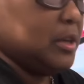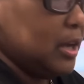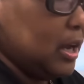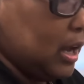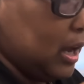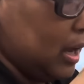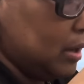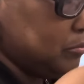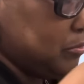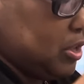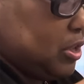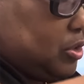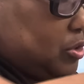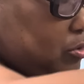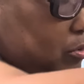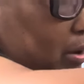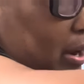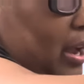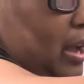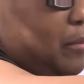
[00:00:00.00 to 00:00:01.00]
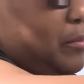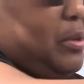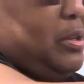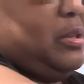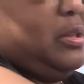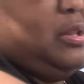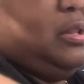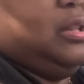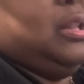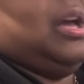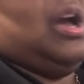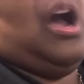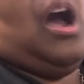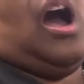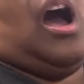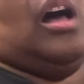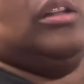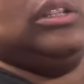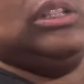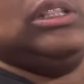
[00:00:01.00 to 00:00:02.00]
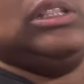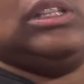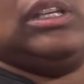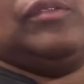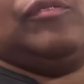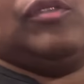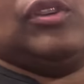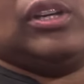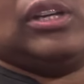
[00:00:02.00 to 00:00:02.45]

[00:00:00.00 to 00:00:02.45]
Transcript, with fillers: I'm just grabbing all these different